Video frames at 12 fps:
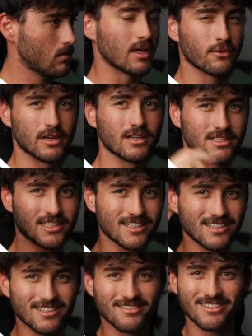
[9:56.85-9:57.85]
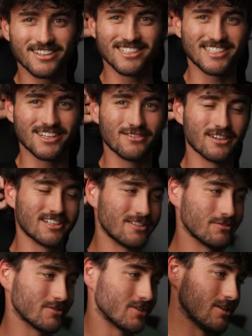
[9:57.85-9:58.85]
Yeah, we're gonna see a really
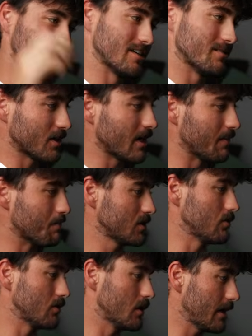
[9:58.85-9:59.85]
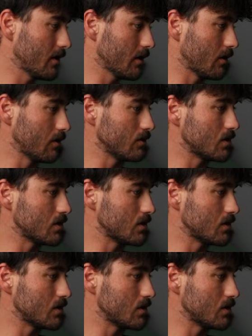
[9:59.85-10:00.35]
cool shot here. Okay, so now I go